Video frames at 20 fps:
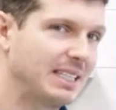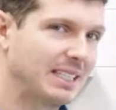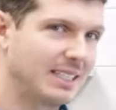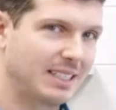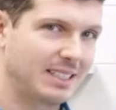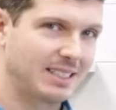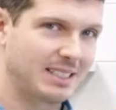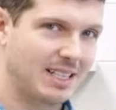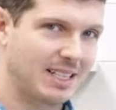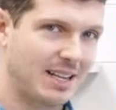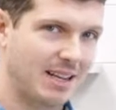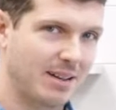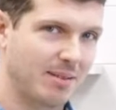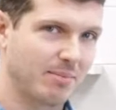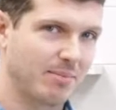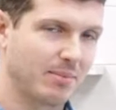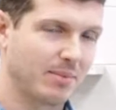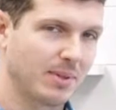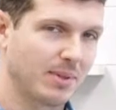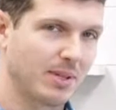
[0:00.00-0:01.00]
Exam.
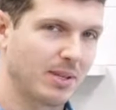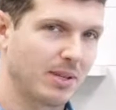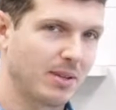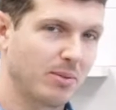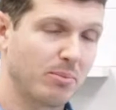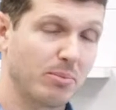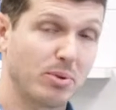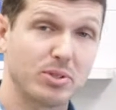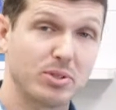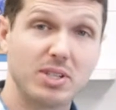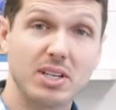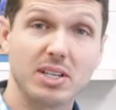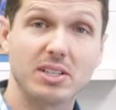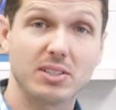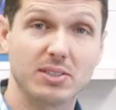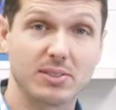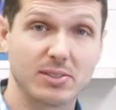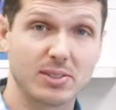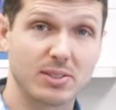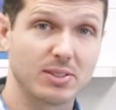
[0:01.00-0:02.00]

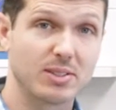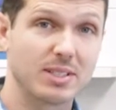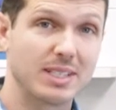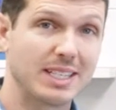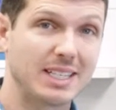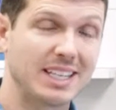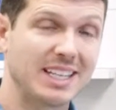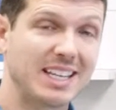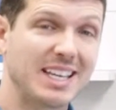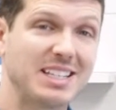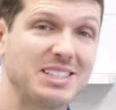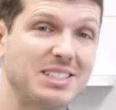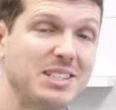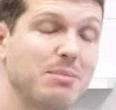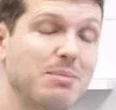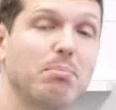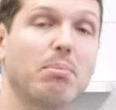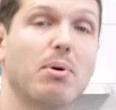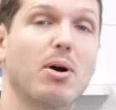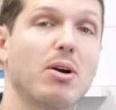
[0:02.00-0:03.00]
Particularly, it's
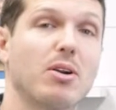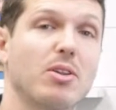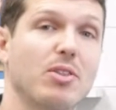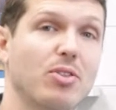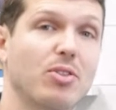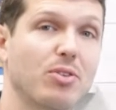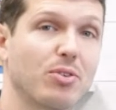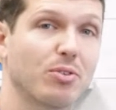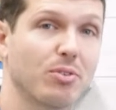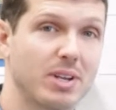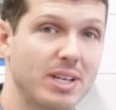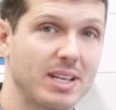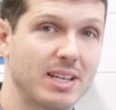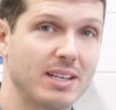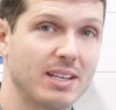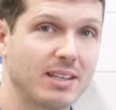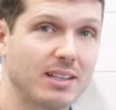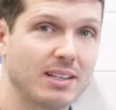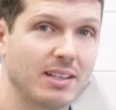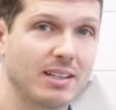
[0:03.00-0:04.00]
in part
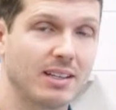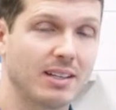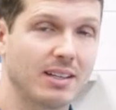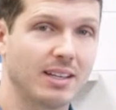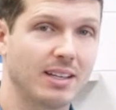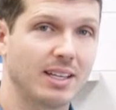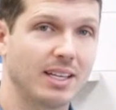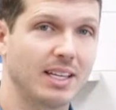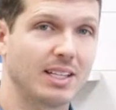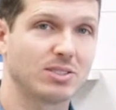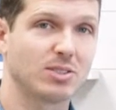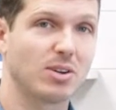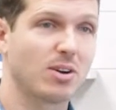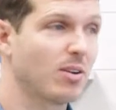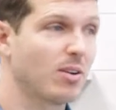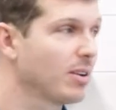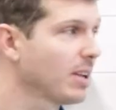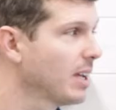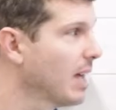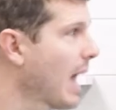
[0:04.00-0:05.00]
3. It's
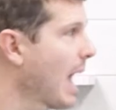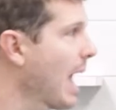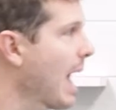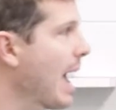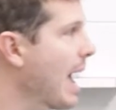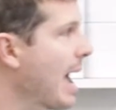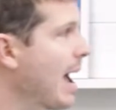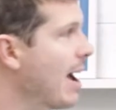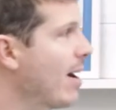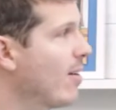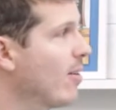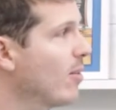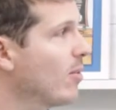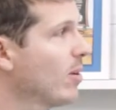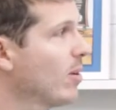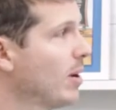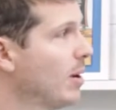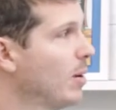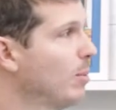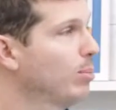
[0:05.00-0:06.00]
called a
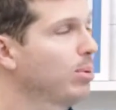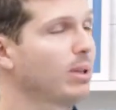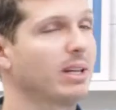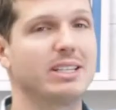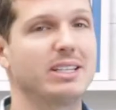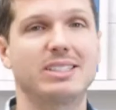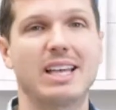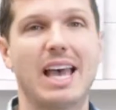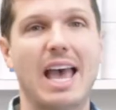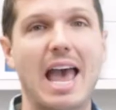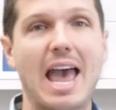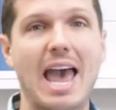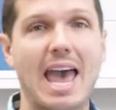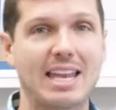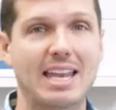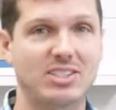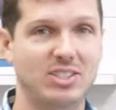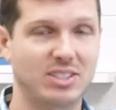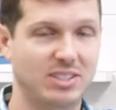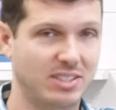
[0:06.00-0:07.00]
how plus
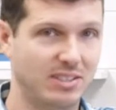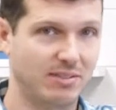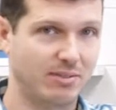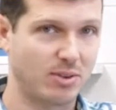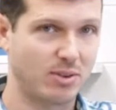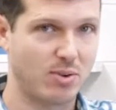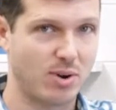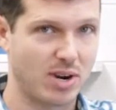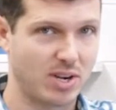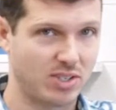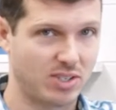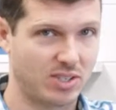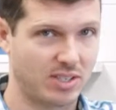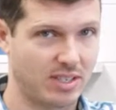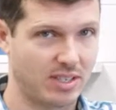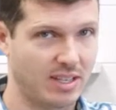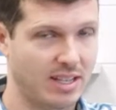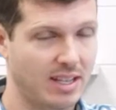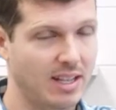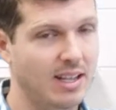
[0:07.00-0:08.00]
adjective
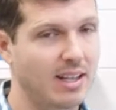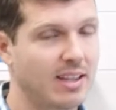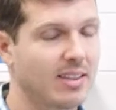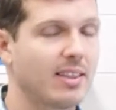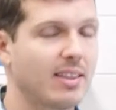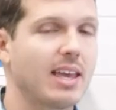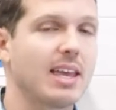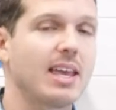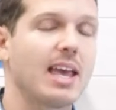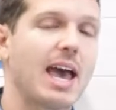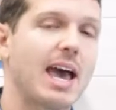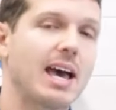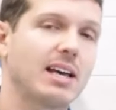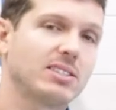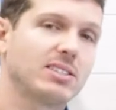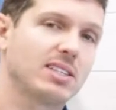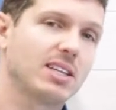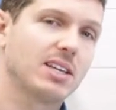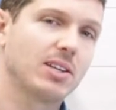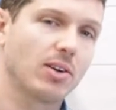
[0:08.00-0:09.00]
question. They
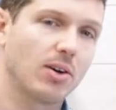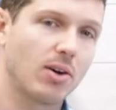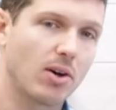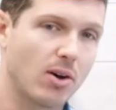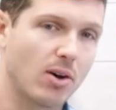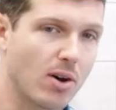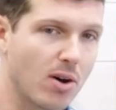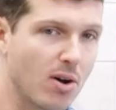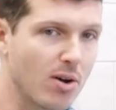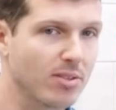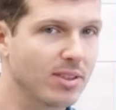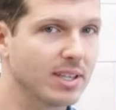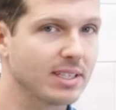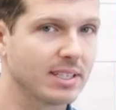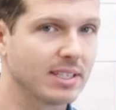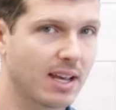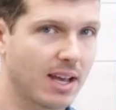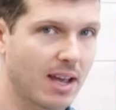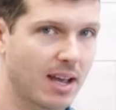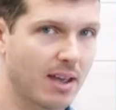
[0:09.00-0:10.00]
ask it all the
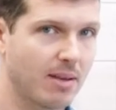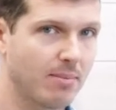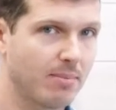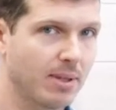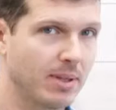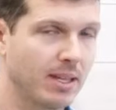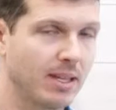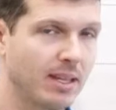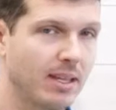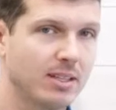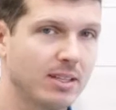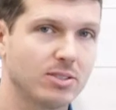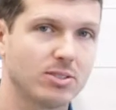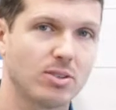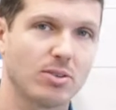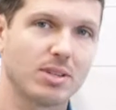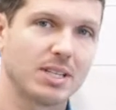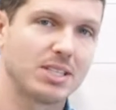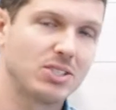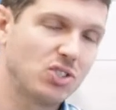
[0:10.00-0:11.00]
time,
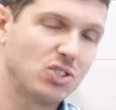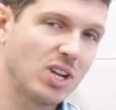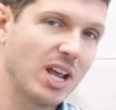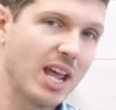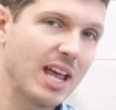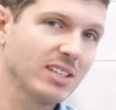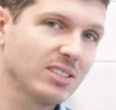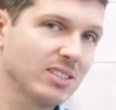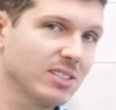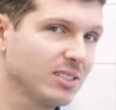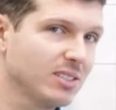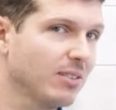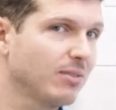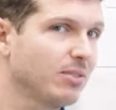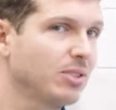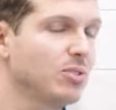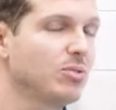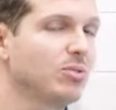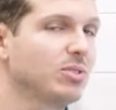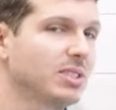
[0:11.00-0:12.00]
so the chances of
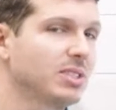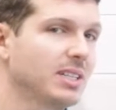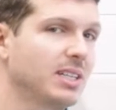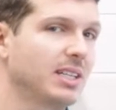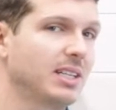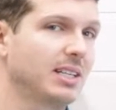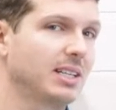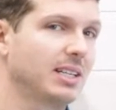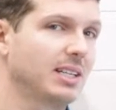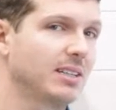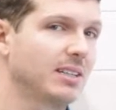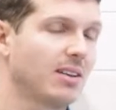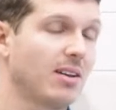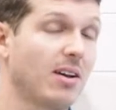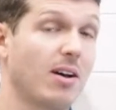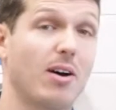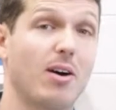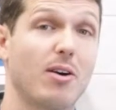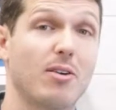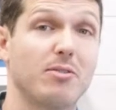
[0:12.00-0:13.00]
you seeing it
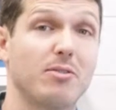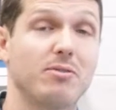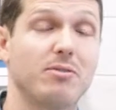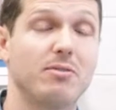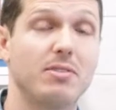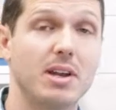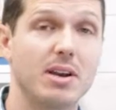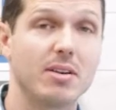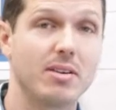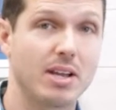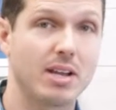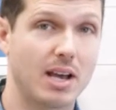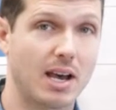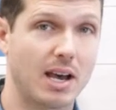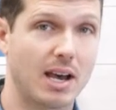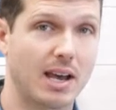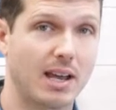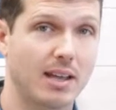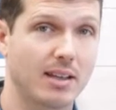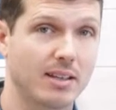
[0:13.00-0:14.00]
are very
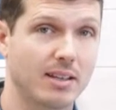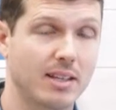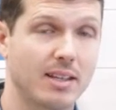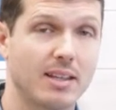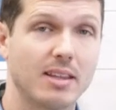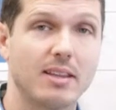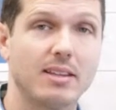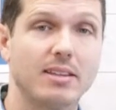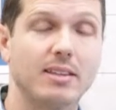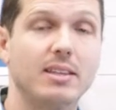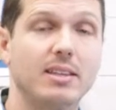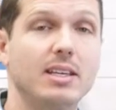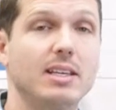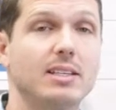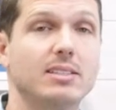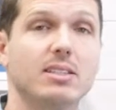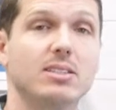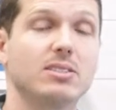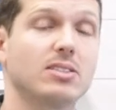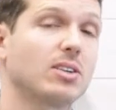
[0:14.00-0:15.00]
high.
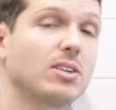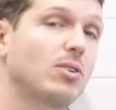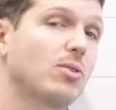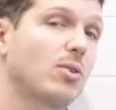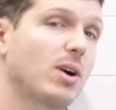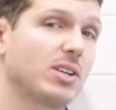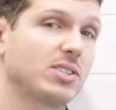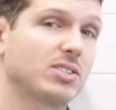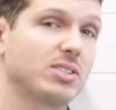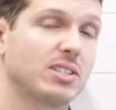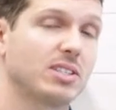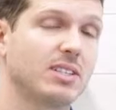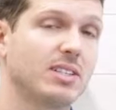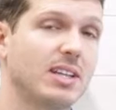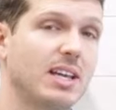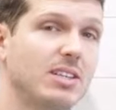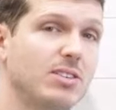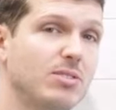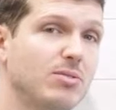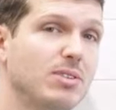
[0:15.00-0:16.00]
This is a question
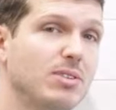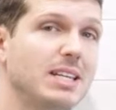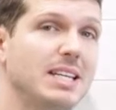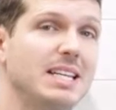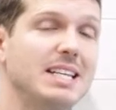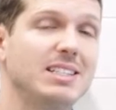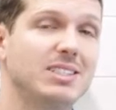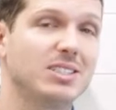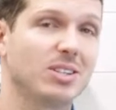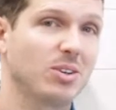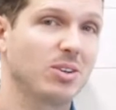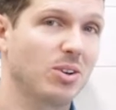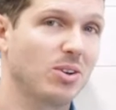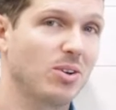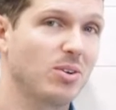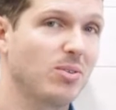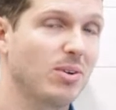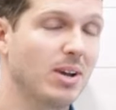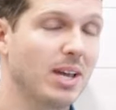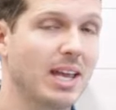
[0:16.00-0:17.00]
that you need to
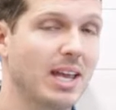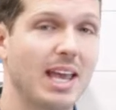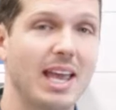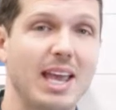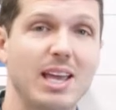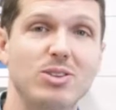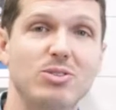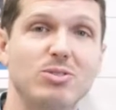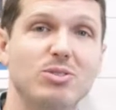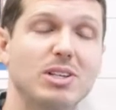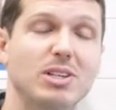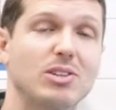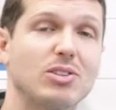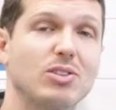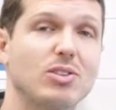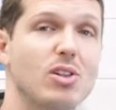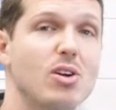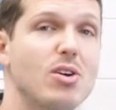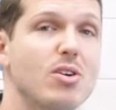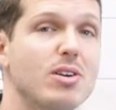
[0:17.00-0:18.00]
know, and you
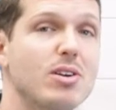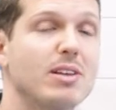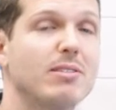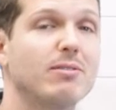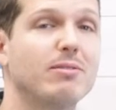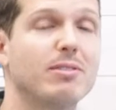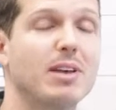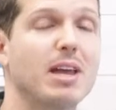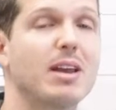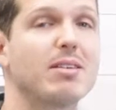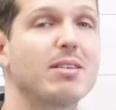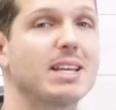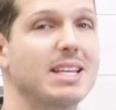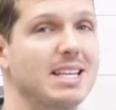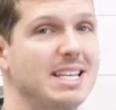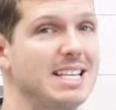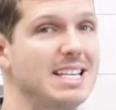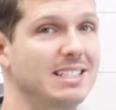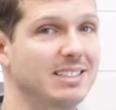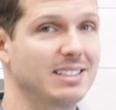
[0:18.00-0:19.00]
can learn it very
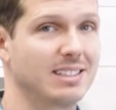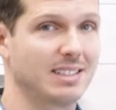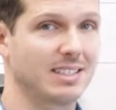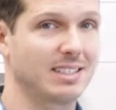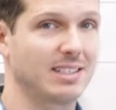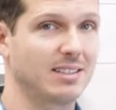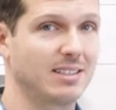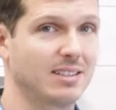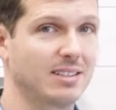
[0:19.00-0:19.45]
easily.